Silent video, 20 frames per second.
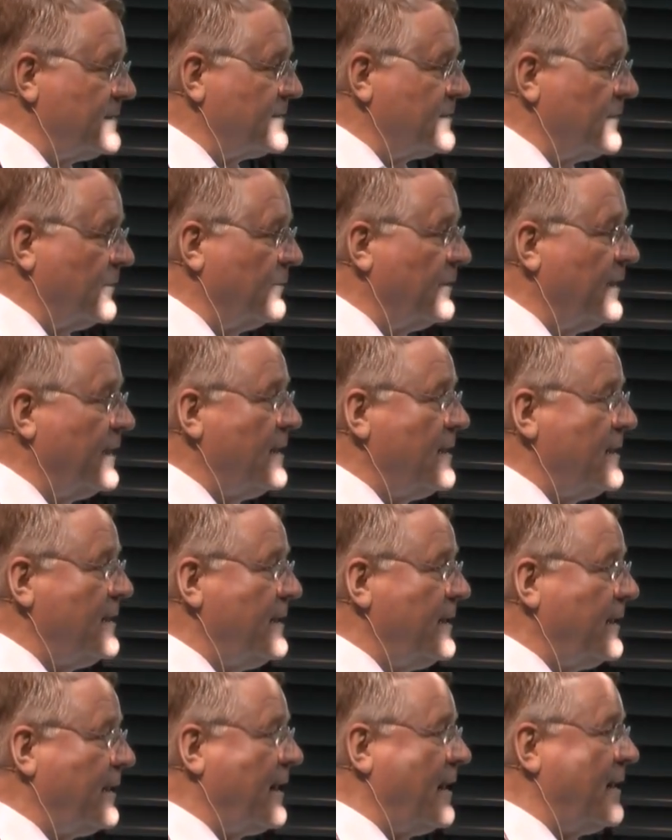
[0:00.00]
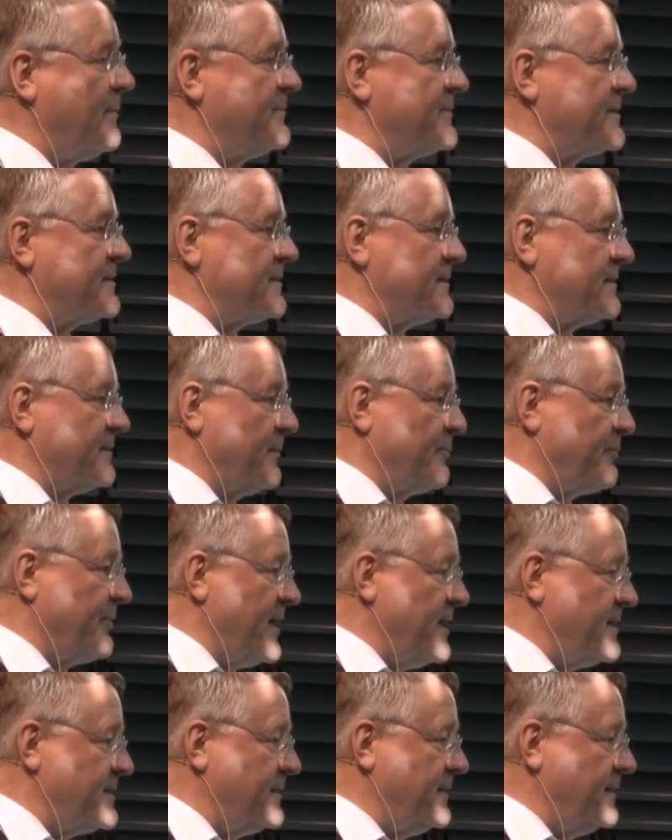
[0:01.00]
So he comes the
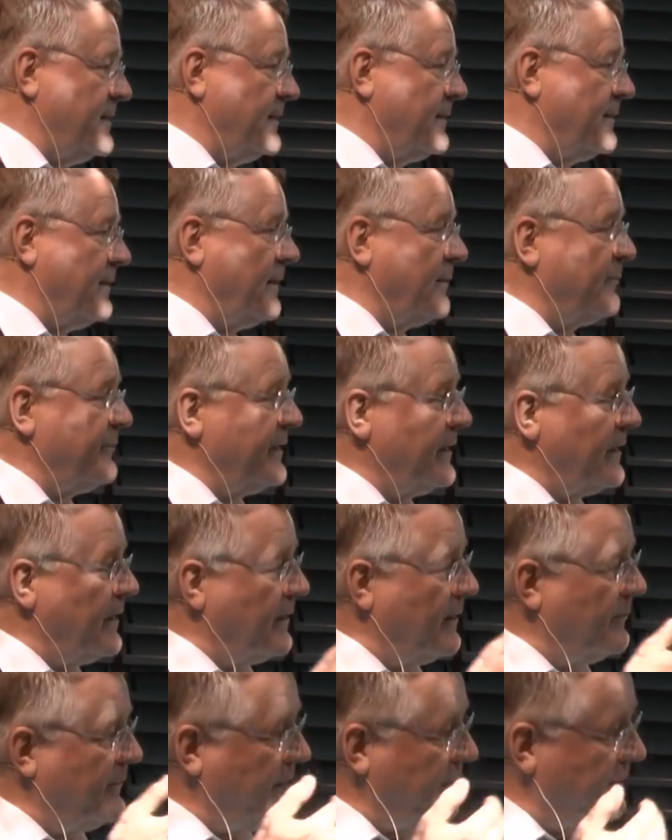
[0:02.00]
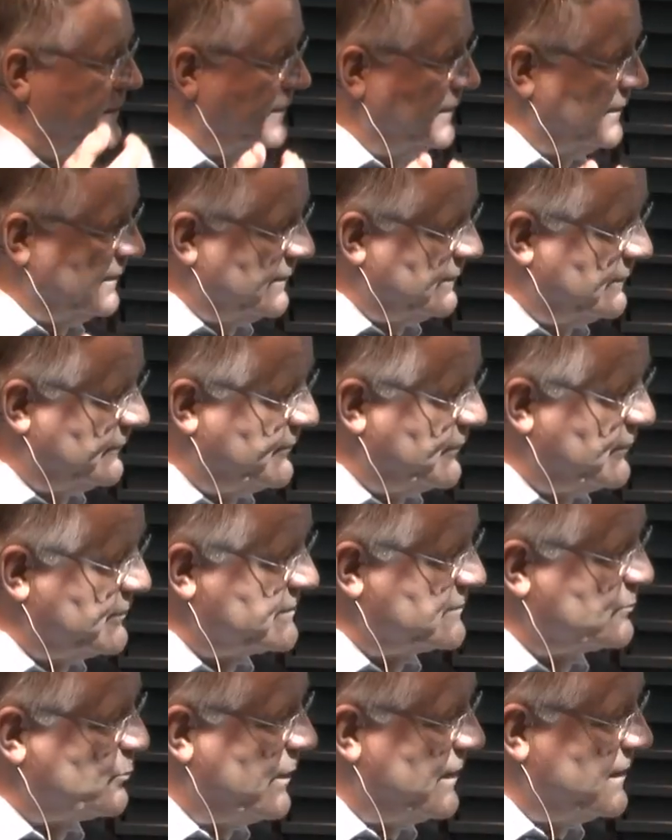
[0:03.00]
president, I'll be coming the
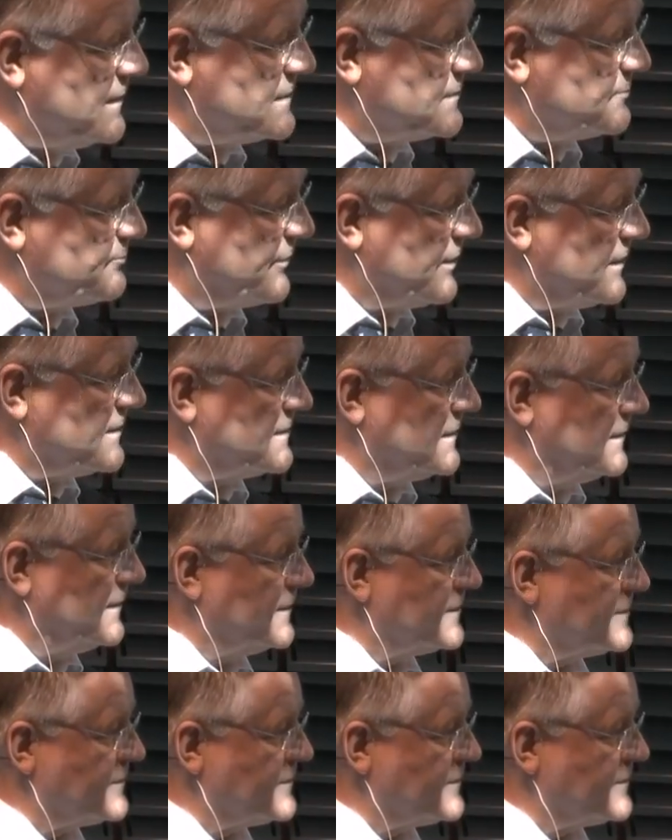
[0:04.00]
first vice president.